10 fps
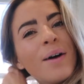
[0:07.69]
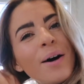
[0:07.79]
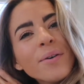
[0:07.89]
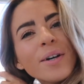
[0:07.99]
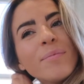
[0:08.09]

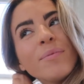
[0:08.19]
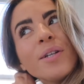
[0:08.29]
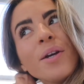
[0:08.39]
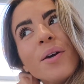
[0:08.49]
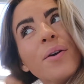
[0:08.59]
Welcome
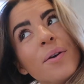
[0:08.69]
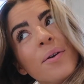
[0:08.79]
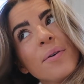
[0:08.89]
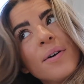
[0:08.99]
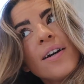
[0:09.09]

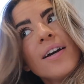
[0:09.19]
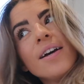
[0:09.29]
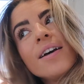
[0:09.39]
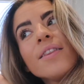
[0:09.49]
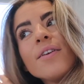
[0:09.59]
to
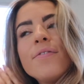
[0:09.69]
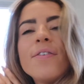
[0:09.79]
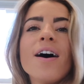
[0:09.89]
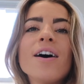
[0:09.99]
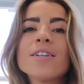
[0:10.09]
the
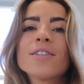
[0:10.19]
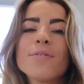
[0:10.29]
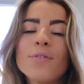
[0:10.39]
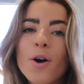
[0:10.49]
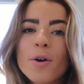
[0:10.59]
first
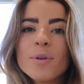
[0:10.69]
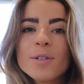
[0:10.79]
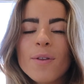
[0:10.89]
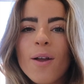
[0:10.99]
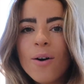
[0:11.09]

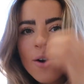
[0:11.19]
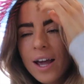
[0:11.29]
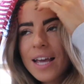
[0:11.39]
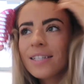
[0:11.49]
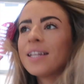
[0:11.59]
Vlogmas vlog.
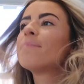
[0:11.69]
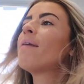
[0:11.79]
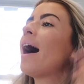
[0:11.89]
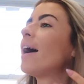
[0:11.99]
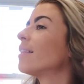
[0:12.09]
Isn't it
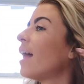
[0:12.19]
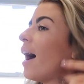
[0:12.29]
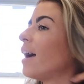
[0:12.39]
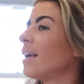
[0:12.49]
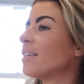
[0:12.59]
mad
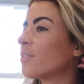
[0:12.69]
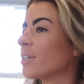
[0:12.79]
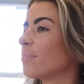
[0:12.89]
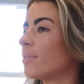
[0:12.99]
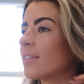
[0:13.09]
that it's
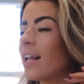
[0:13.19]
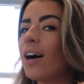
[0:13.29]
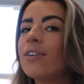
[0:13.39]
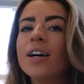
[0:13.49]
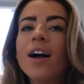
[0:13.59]
Christmas
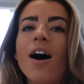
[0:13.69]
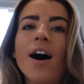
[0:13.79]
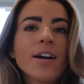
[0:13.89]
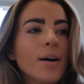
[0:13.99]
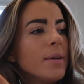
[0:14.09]
now?
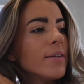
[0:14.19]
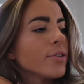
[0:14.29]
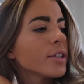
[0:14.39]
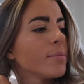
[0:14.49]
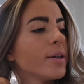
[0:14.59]
I can't believe it's
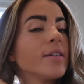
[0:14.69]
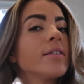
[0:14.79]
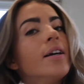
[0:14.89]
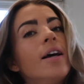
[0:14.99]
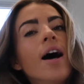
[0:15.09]
Christmas.
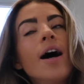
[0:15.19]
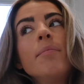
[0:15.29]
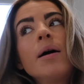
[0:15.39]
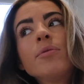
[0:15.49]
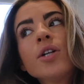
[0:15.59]

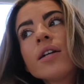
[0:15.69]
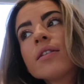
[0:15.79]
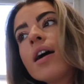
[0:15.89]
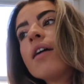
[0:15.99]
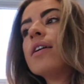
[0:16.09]
Um, I'm
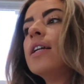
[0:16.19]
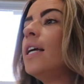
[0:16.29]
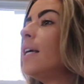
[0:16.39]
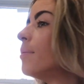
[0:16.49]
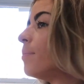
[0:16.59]
just
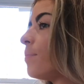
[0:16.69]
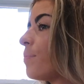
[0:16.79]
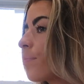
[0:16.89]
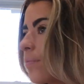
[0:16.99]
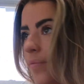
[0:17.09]
currently
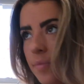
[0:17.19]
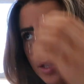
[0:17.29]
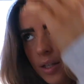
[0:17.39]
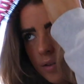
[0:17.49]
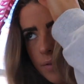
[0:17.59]

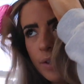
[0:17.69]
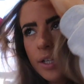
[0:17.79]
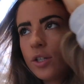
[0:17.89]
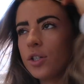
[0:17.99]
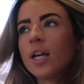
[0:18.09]

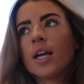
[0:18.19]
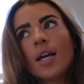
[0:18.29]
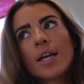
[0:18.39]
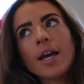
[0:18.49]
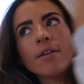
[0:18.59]

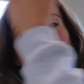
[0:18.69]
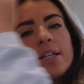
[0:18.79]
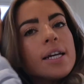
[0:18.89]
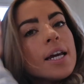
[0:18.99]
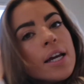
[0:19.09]
finishing getting
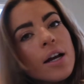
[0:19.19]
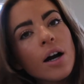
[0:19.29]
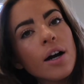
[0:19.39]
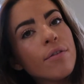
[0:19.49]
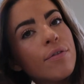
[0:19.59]
ready.
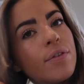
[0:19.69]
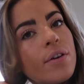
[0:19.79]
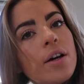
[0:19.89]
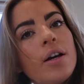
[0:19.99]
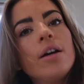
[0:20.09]
I've
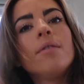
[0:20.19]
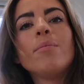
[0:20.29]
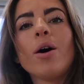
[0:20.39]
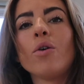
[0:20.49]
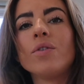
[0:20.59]

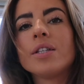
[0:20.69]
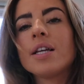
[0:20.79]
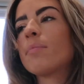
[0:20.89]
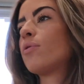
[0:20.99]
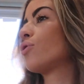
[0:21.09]

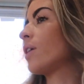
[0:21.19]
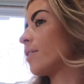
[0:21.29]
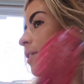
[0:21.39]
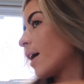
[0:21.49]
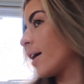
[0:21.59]
obviously I'm not
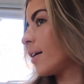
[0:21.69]
dressed yet.